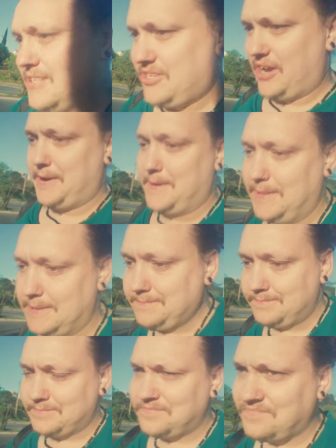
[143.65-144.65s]
So
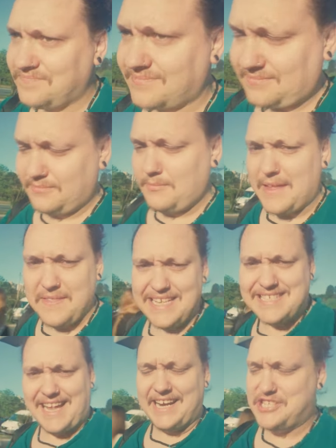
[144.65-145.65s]

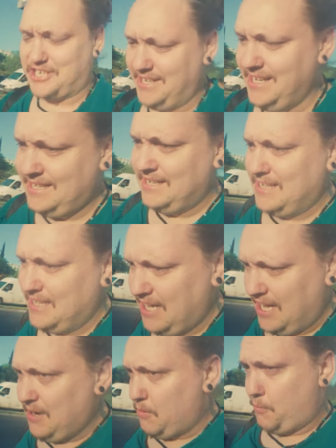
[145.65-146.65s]
this station
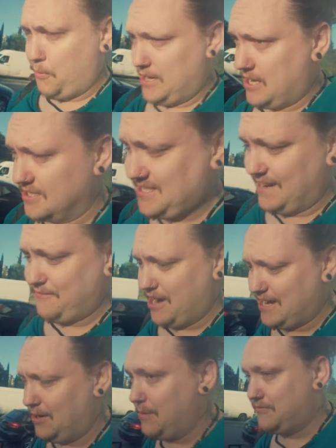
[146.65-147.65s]
will probably contain
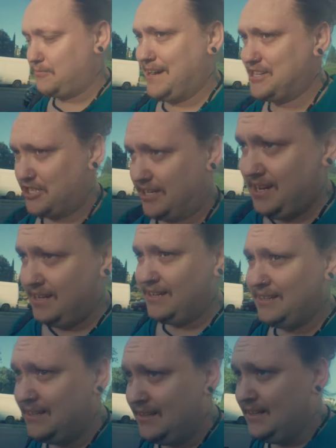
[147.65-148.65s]
very little information
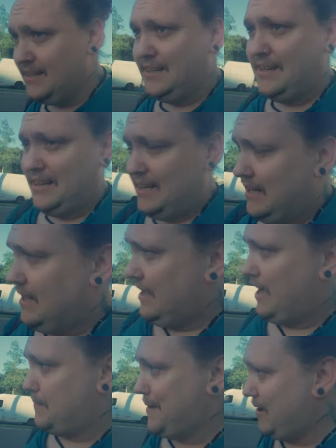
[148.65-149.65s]

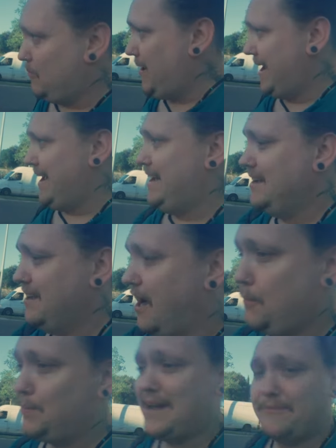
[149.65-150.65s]
about where
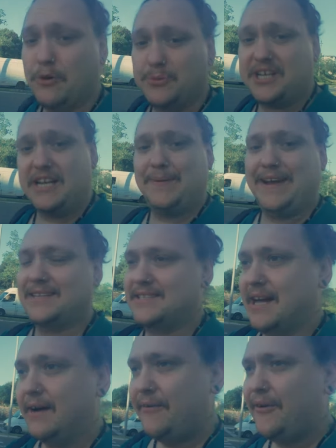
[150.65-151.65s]
our platform's gonna be and
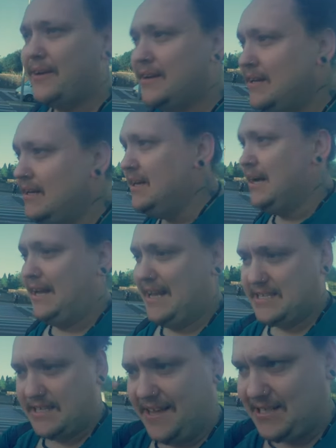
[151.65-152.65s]
stuff. At
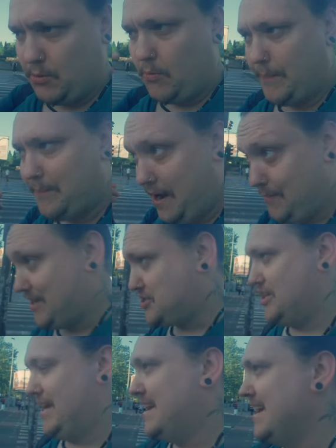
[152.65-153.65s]
least that's what we're
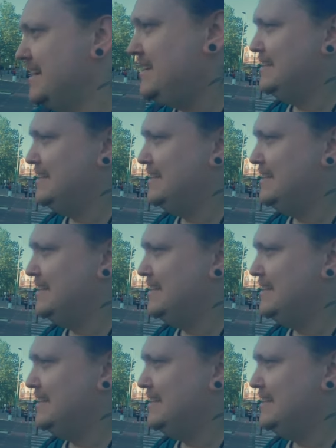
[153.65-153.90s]
imagining.